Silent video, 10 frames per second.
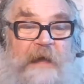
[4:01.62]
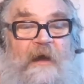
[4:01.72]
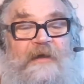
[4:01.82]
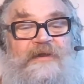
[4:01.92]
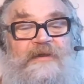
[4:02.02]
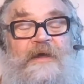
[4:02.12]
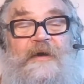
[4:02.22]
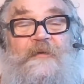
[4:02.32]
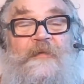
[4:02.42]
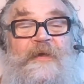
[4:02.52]
I don't
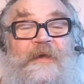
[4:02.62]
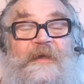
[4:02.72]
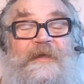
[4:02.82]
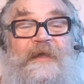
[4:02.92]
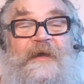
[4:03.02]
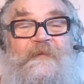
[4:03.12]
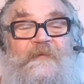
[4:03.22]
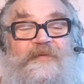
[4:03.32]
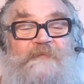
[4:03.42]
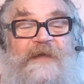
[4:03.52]
know. Yeah,
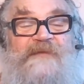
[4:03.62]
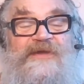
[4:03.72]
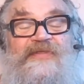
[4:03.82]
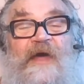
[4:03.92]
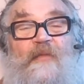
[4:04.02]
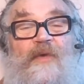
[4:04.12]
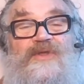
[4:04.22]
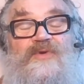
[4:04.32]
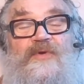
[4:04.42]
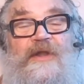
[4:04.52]
maybe that
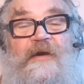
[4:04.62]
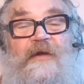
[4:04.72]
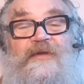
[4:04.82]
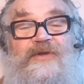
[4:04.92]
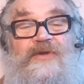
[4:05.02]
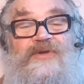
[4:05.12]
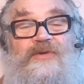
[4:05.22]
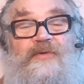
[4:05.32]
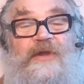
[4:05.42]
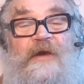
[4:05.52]
one you could you,
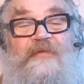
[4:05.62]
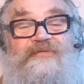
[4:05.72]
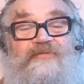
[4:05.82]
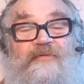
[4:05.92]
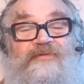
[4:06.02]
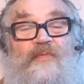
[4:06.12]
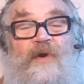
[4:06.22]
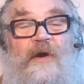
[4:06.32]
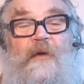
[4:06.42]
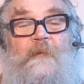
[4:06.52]
you could answer as
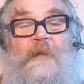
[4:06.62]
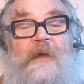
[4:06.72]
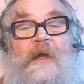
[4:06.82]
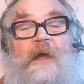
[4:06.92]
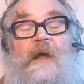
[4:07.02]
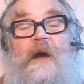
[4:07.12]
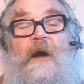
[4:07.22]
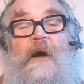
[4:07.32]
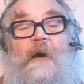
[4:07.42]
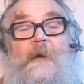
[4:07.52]
well.
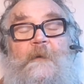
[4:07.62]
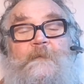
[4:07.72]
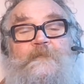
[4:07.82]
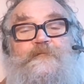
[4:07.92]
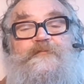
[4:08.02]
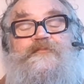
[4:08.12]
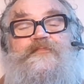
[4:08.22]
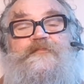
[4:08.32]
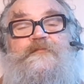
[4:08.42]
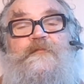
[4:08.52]
Um,
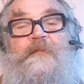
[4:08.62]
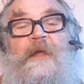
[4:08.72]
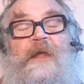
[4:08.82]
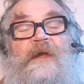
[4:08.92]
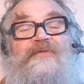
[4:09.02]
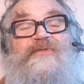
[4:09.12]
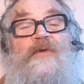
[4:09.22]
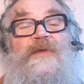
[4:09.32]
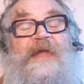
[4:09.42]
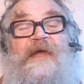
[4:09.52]

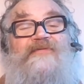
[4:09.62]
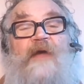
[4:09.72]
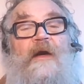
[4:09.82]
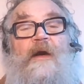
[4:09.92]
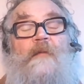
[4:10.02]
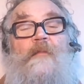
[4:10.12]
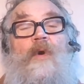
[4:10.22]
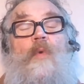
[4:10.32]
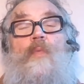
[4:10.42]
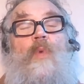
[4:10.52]
so yes, um,
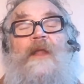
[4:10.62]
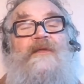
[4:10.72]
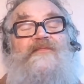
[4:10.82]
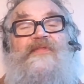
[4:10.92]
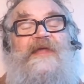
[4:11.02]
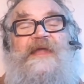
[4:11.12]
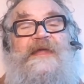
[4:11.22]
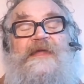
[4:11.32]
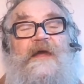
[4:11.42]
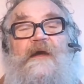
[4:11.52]
one of
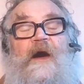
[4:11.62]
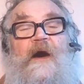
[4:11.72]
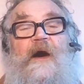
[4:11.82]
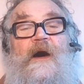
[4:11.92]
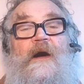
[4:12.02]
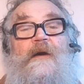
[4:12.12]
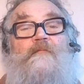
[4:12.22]
the uh,